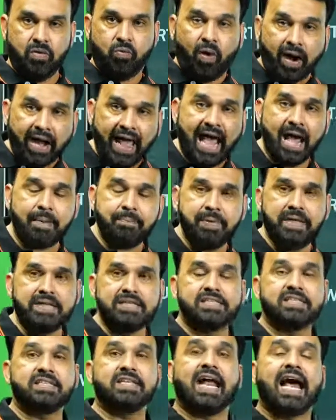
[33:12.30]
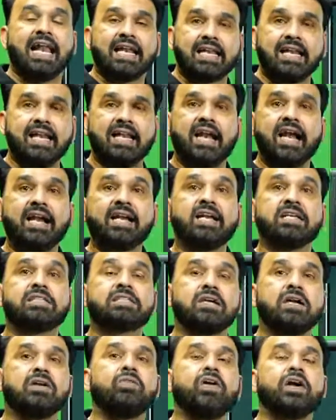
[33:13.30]
what happens is an alkyl halide
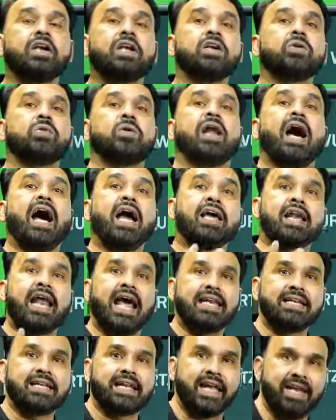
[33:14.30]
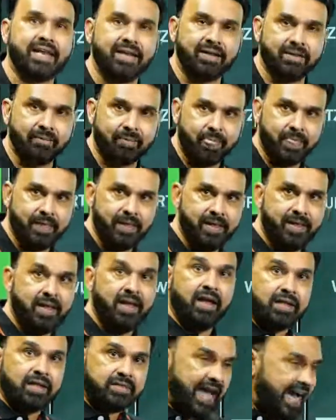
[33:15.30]
gets converted to a higher alkane.
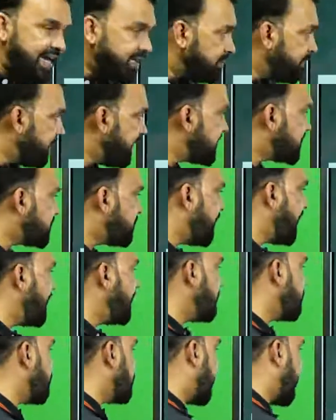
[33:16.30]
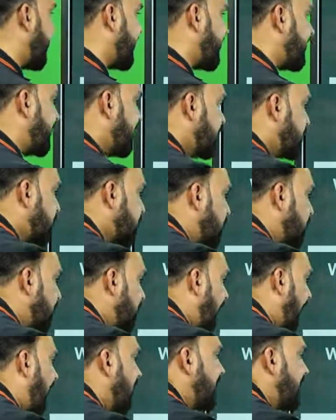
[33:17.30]
That means when you take two
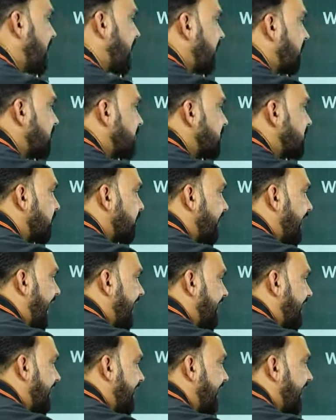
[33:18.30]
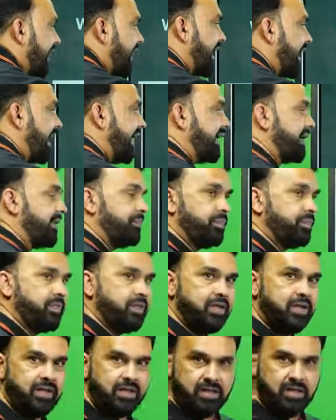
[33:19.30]
molecules of an alkyl halide,
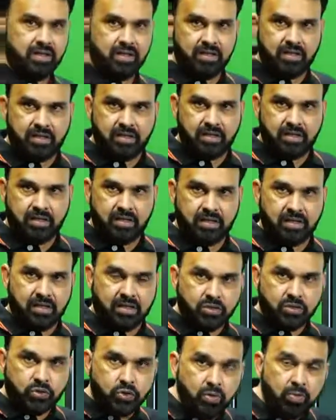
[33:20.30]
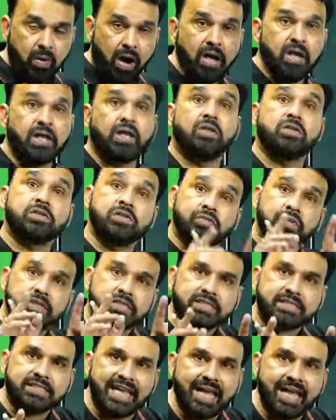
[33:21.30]
two molecules of the
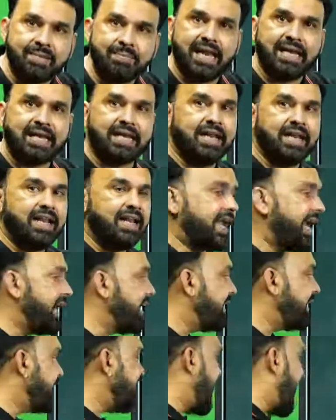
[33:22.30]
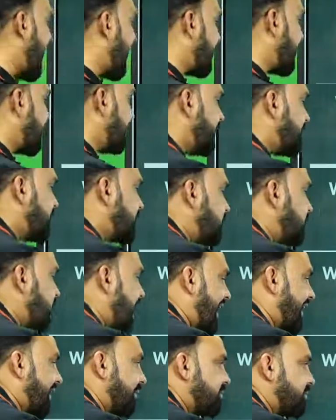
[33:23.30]
same alkyl halide react with two
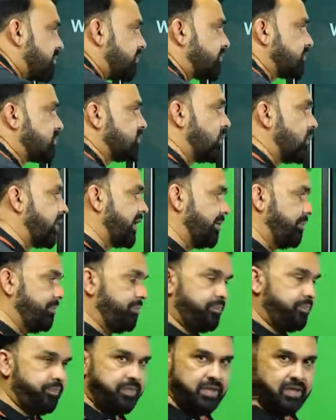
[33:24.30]
atoms of sodium.